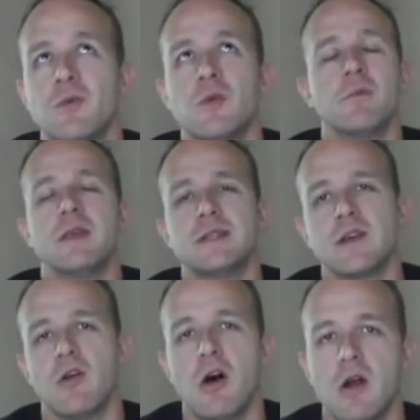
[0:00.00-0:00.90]
It wouldn't be
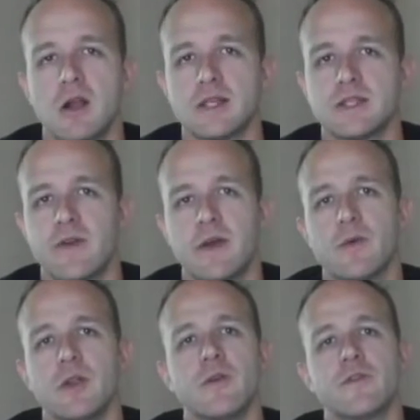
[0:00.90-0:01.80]
until August if
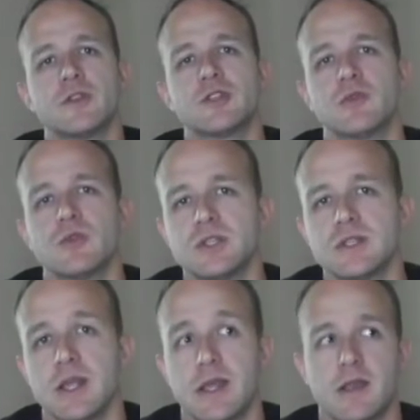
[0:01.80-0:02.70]
I would know for sure, which
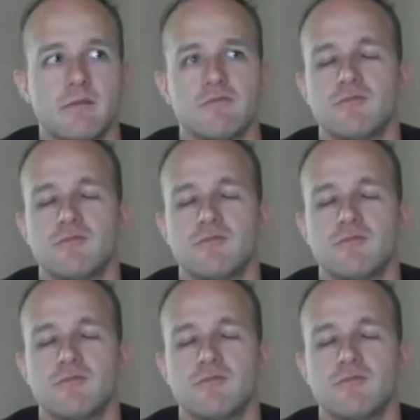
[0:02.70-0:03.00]
is like